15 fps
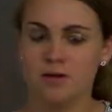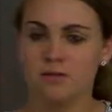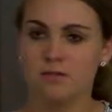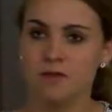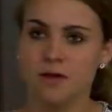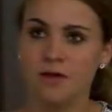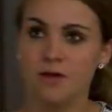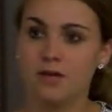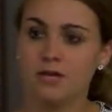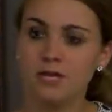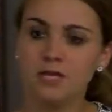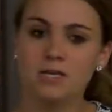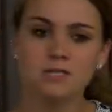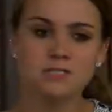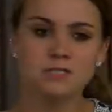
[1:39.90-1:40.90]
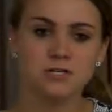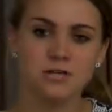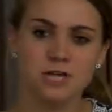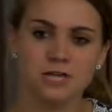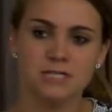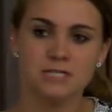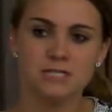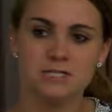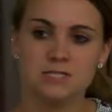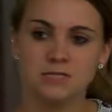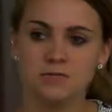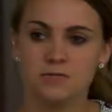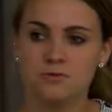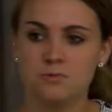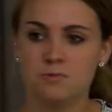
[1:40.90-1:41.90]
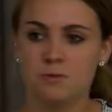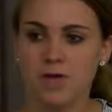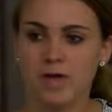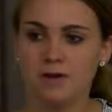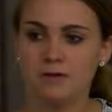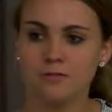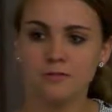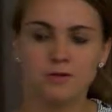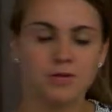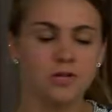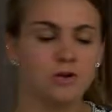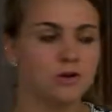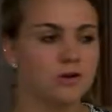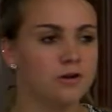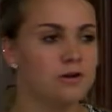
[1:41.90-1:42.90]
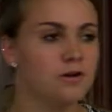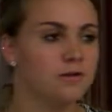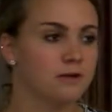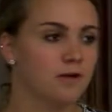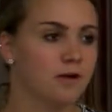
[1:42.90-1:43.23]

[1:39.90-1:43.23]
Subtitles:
The kidneys are connected to the bladder through a ureter,